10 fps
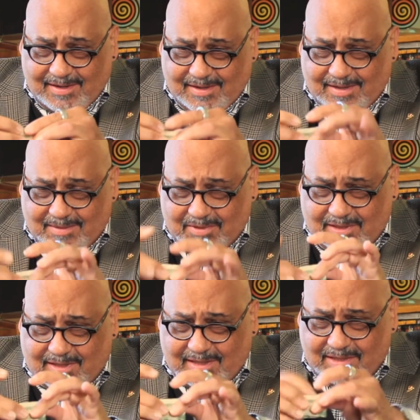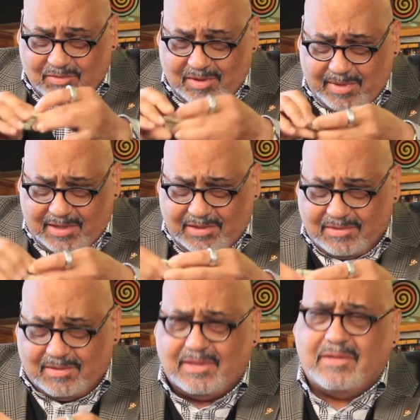I just want to make
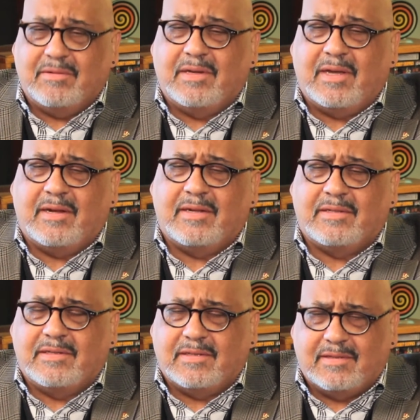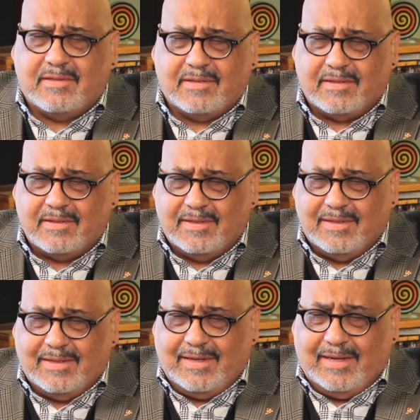sure that you get it. It's just,
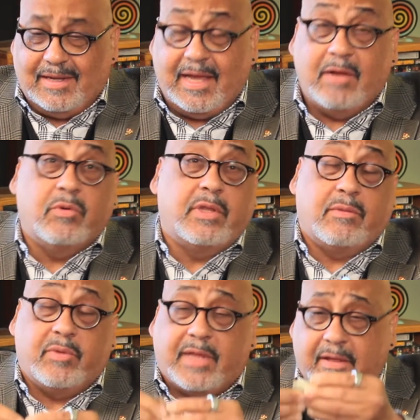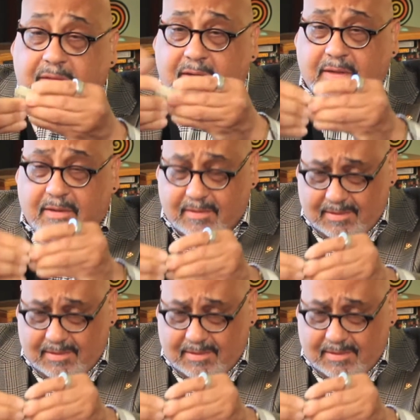and again, without the